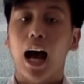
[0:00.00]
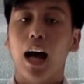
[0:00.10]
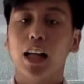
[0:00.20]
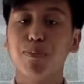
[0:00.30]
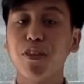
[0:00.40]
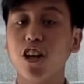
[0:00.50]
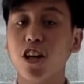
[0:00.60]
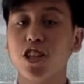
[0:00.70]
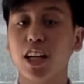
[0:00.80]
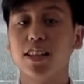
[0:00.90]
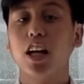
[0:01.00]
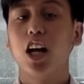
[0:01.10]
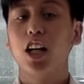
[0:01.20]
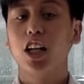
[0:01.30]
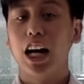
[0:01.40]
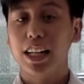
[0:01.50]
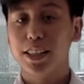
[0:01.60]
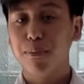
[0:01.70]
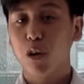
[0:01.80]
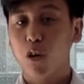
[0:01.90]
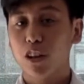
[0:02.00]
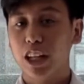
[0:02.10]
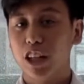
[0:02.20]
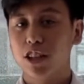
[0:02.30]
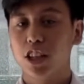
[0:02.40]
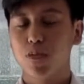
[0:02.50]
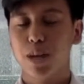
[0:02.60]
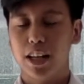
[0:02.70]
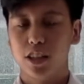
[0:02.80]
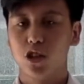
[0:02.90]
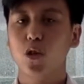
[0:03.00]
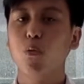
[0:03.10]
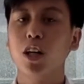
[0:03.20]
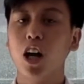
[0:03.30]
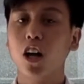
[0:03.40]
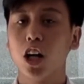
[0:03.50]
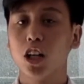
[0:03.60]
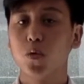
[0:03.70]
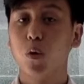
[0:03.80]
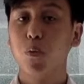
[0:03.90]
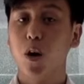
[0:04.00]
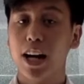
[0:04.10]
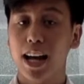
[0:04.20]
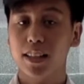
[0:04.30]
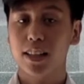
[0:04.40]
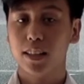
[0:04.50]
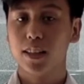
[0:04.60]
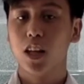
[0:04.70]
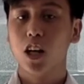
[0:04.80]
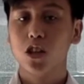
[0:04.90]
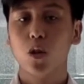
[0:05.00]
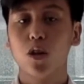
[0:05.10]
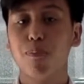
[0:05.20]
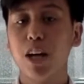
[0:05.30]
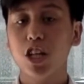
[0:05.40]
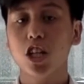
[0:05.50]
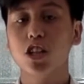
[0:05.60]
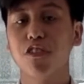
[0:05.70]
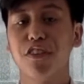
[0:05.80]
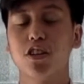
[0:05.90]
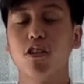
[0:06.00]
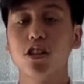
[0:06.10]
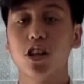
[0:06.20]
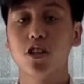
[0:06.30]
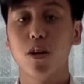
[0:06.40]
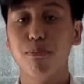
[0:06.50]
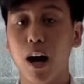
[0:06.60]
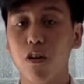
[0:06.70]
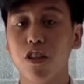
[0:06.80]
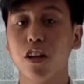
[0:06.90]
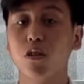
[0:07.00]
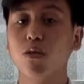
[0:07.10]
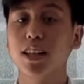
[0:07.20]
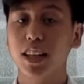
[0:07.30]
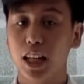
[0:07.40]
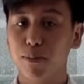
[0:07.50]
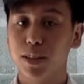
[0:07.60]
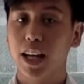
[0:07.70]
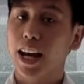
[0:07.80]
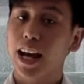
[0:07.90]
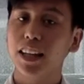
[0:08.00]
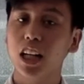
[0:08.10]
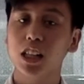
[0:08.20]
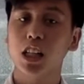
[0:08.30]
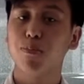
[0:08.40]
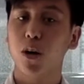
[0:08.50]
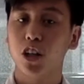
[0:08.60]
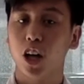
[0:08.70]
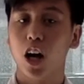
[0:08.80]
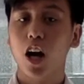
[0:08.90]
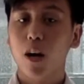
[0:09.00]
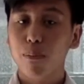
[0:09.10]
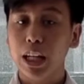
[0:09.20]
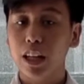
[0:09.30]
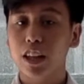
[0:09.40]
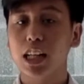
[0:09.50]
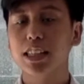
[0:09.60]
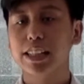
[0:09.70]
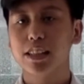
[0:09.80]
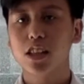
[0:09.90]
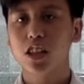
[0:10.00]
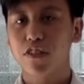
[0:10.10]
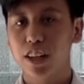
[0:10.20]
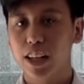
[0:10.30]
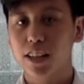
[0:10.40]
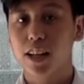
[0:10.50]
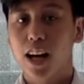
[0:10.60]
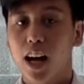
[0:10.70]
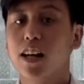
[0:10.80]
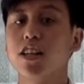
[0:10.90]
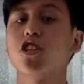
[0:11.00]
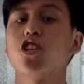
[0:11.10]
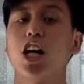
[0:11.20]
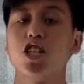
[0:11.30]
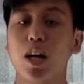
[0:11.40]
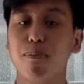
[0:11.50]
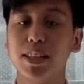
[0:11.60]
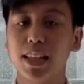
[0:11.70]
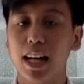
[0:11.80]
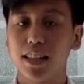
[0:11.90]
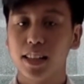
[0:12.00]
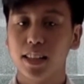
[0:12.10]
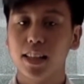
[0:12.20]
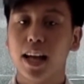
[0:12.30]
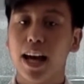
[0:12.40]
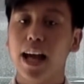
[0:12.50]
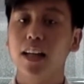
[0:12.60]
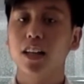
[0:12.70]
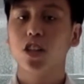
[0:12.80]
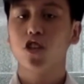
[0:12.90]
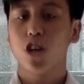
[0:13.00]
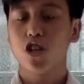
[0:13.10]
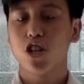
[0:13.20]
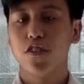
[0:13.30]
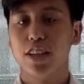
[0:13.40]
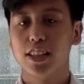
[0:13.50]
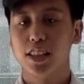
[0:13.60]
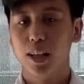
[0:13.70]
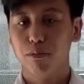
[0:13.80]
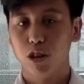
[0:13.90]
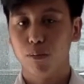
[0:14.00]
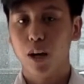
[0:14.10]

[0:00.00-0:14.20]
Its pathology, as said earlier, is the mucocutaneous leishmaniasis. So what occurs when one has this? So the patient suffers ulcers on mouth, nose, and lips, and there is aspondia, meaning there is nasal stuffiness, discharge, epistaxis, and the destruction of nasal septum.